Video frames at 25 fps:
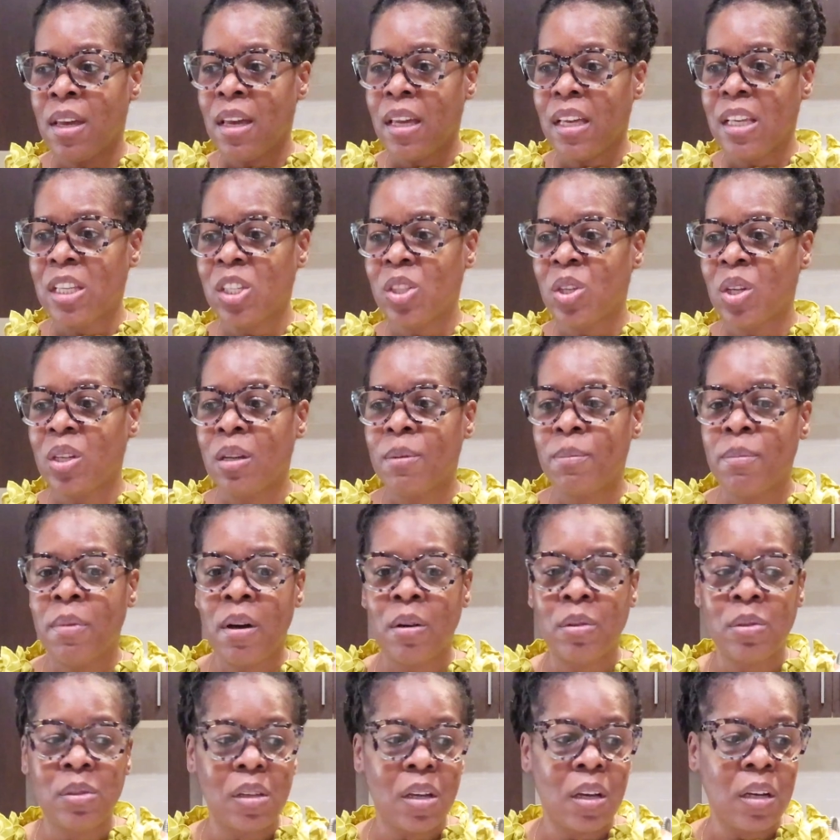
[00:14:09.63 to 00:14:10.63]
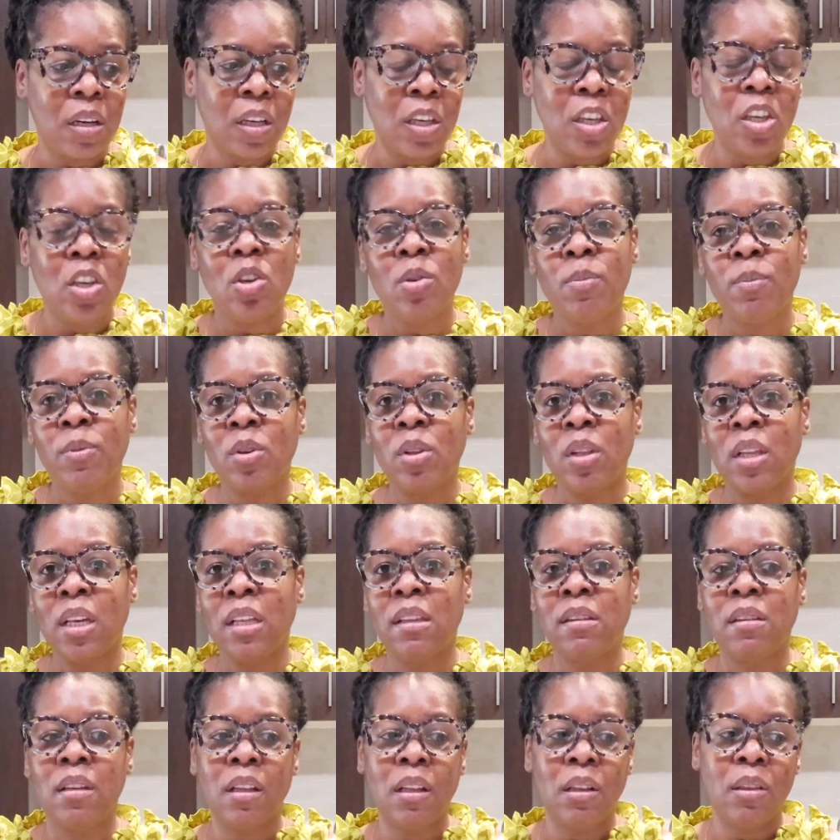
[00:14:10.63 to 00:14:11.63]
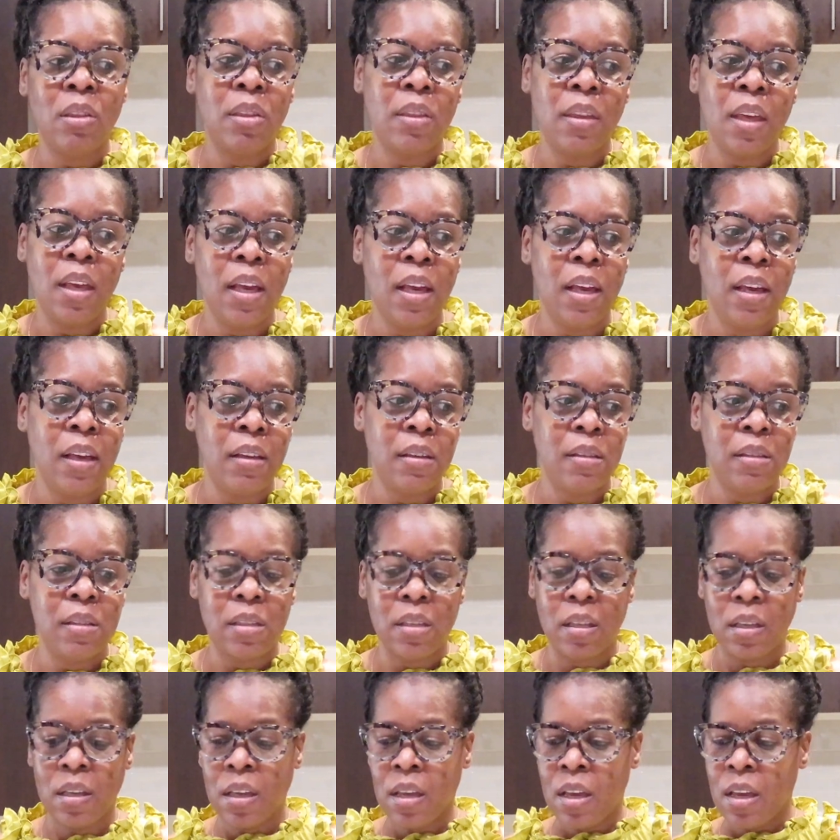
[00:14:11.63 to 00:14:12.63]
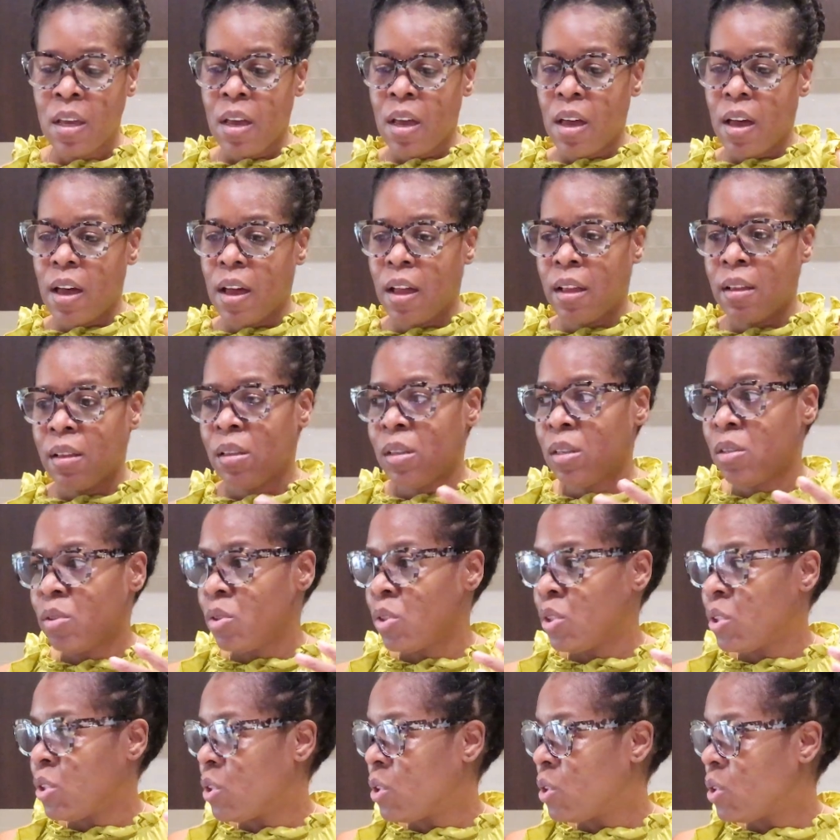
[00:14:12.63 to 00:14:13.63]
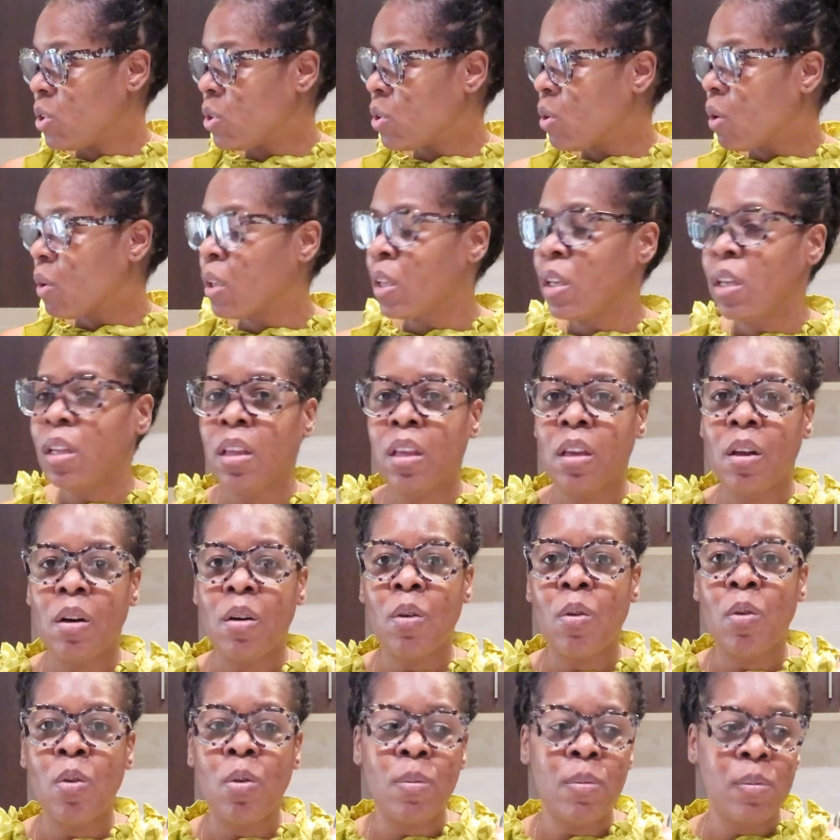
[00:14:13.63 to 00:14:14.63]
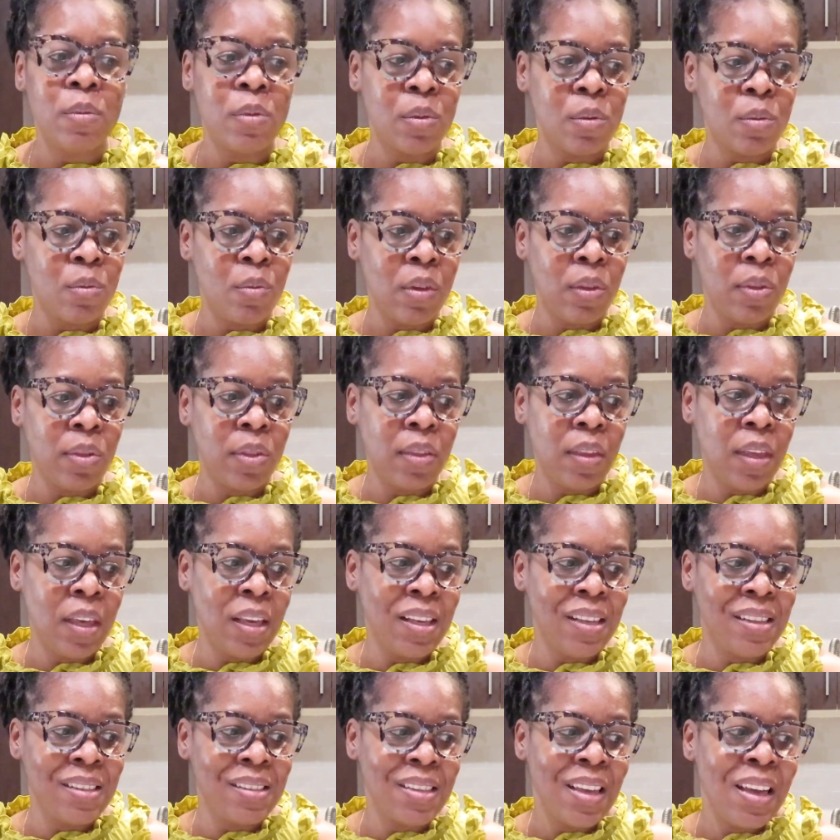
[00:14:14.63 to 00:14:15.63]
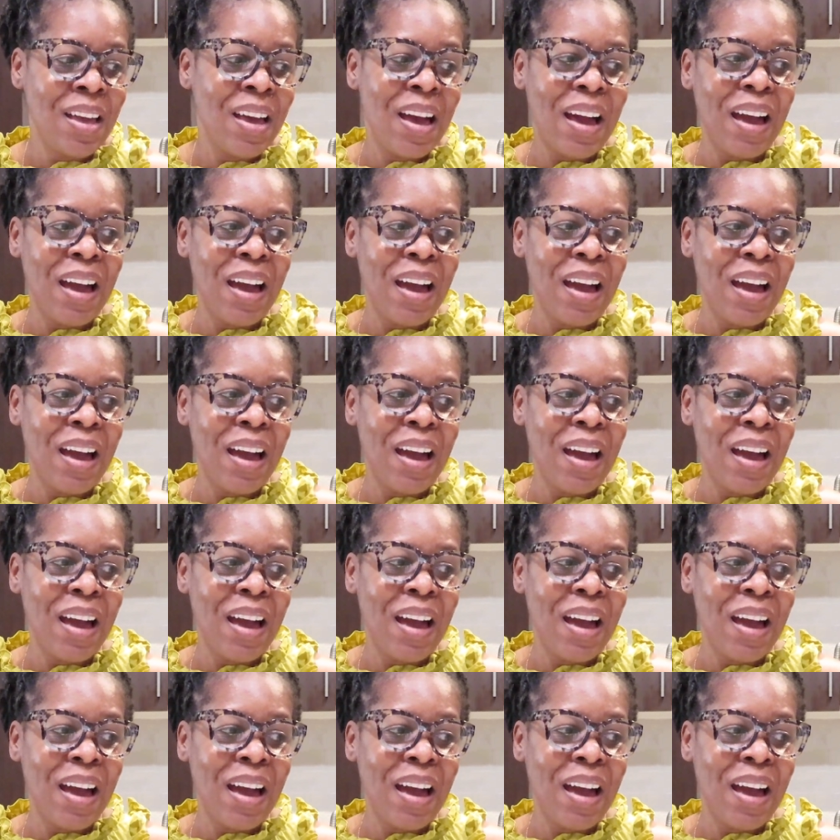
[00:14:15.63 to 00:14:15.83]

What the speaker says: It's not about accumulating things and just stuck in your home with things.